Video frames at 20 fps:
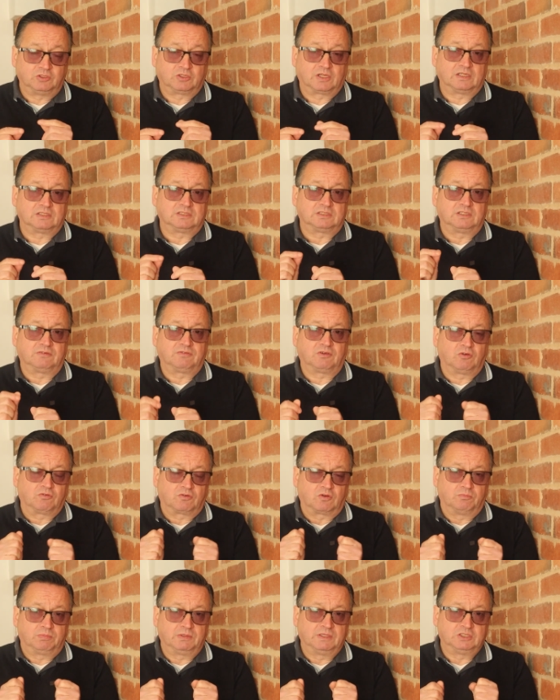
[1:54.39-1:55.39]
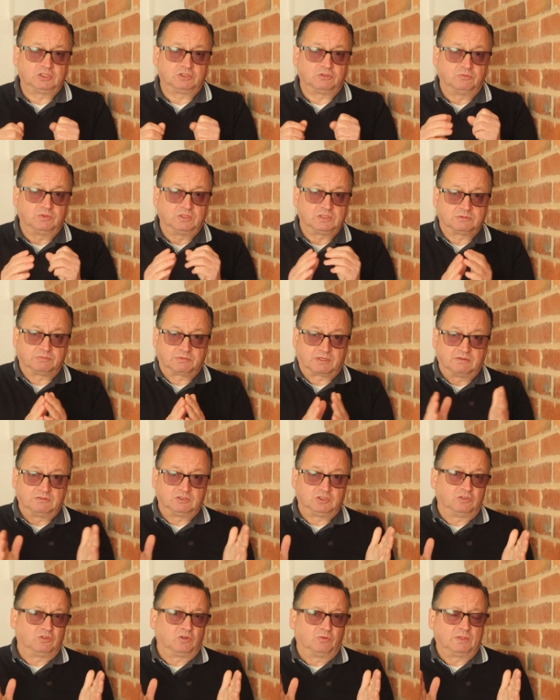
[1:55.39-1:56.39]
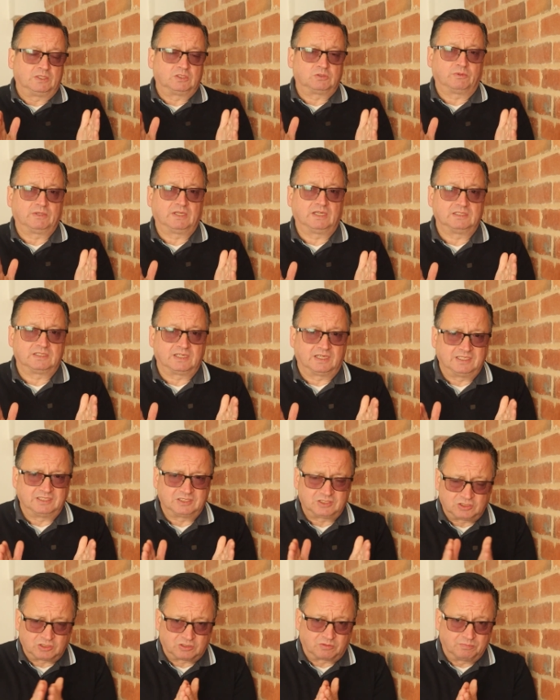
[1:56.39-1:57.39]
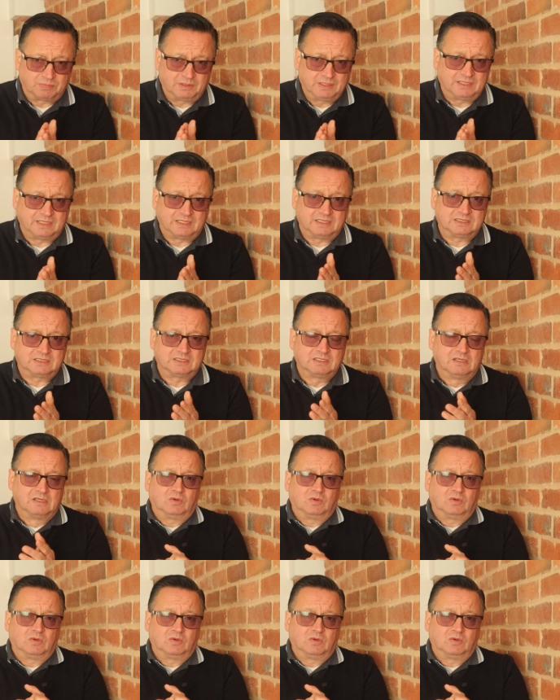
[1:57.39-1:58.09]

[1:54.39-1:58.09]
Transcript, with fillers: You get a certificate of completion, which gives you normally 28 days to complete.